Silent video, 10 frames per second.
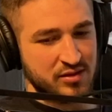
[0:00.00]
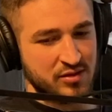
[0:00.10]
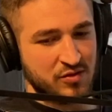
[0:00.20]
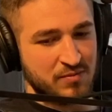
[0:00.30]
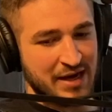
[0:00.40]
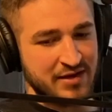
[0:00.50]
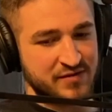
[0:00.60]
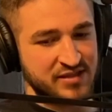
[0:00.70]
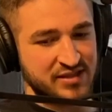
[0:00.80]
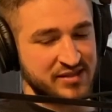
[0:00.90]
You know,
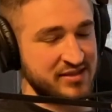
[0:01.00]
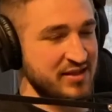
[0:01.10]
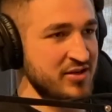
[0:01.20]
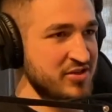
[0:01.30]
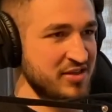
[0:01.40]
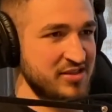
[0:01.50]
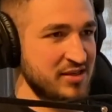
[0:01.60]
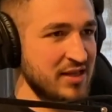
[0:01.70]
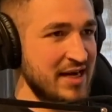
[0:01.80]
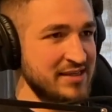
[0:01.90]
it's essentially
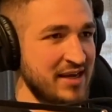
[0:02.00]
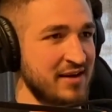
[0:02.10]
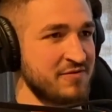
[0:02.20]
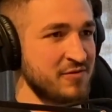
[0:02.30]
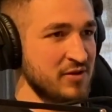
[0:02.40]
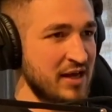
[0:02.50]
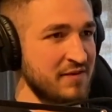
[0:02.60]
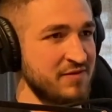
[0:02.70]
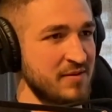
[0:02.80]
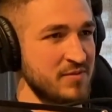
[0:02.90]
the glass half full,
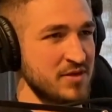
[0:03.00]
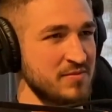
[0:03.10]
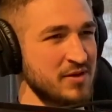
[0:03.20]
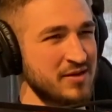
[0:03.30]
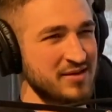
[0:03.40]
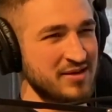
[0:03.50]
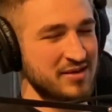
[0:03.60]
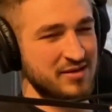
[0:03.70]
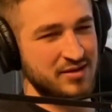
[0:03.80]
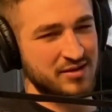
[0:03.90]
half empty, but
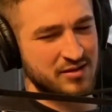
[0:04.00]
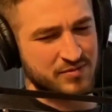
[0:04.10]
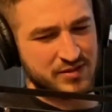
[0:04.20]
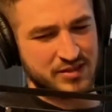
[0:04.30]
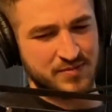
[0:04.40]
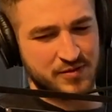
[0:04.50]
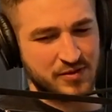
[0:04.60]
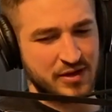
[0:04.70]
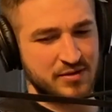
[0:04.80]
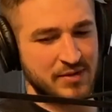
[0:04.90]
a little bit
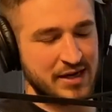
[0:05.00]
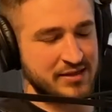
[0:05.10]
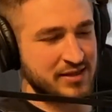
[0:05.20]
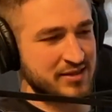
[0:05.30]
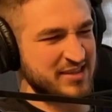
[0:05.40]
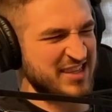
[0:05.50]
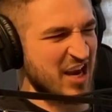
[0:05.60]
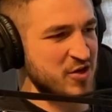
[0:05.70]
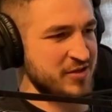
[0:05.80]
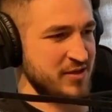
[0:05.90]
deeper, right? A mindset of
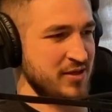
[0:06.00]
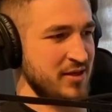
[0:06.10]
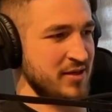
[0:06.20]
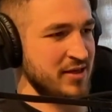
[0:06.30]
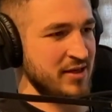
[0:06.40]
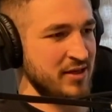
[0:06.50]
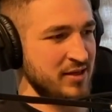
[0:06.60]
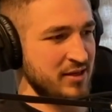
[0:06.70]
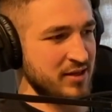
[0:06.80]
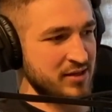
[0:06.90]
scarcity
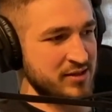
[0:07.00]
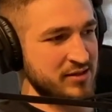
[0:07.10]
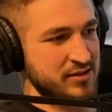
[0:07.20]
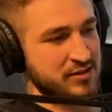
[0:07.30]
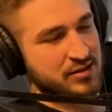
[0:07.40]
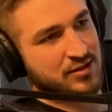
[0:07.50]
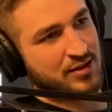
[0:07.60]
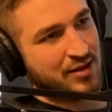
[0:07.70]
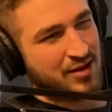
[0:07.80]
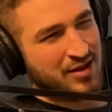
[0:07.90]
is,
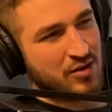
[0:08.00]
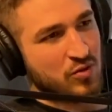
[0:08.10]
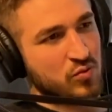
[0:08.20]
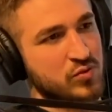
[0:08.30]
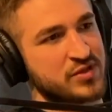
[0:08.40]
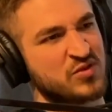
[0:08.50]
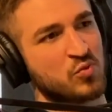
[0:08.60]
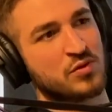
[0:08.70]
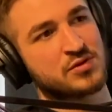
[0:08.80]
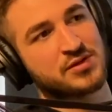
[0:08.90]
what's the
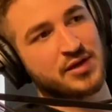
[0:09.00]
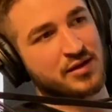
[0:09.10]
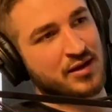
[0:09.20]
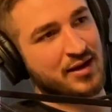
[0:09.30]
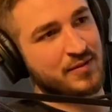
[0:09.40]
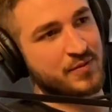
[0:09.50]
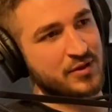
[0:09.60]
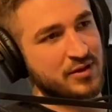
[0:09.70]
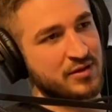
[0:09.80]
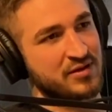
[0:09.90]
worst that could
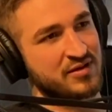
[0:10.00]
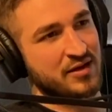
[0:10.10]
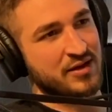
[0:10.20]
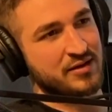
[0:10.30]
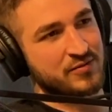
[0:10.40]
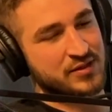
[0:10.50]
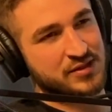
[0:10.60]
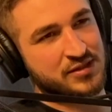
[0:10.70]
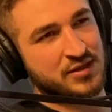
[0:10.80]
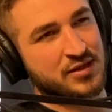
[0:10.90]
happen, right?
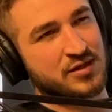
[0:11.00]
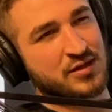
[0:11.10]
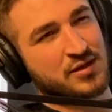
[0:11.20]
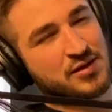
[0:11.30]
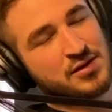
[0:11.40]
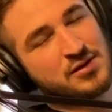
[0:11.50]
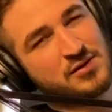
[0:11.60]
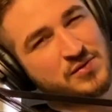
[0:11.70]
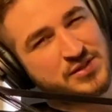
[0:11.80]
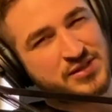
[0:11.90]
What's
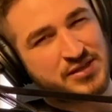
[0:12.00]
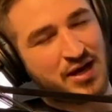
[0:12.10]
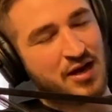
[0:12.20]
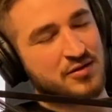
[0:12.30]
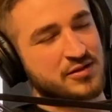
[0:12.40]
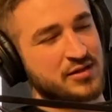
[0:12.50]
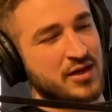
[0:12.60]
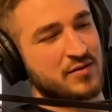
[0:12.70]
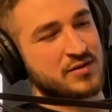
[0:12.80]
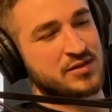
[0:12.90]
the
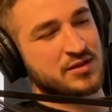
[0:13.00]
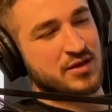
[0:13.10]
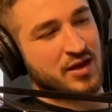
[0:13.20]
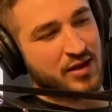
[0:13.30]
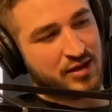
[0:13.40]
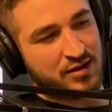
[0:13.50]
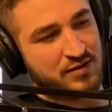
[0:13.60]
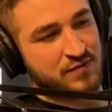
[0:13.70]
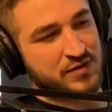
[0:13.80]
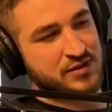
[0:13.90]
downside? What's the
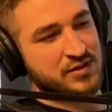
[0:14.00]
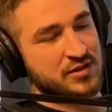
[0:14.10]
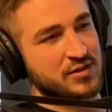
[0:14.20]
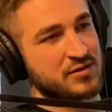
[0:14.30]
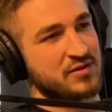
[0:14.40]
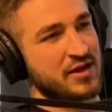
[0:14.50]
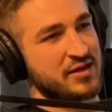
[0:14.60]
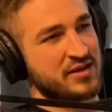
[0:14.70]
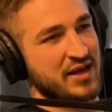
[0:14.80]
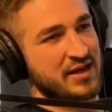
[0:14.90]
negative? What's the,
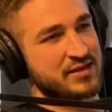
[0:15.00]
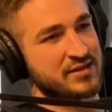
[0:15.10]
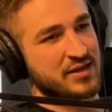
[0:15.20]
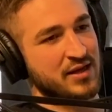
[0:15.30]
right, that